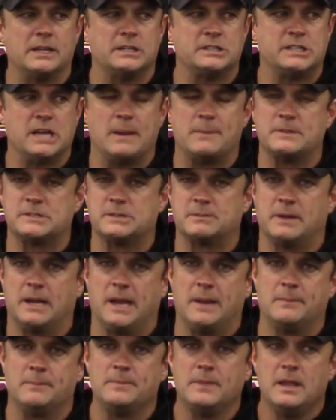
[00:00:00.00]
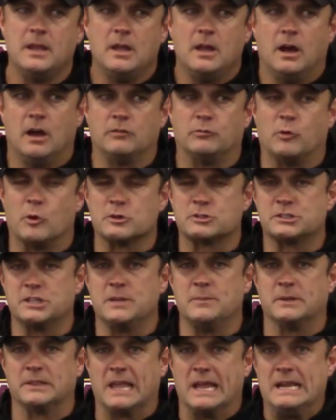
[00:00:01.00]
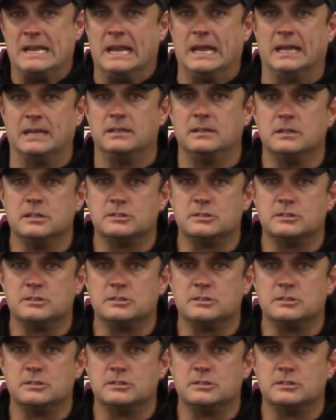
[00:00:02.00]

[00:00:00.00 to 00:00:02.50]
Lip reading: in a championship game, unfortunately, but they did.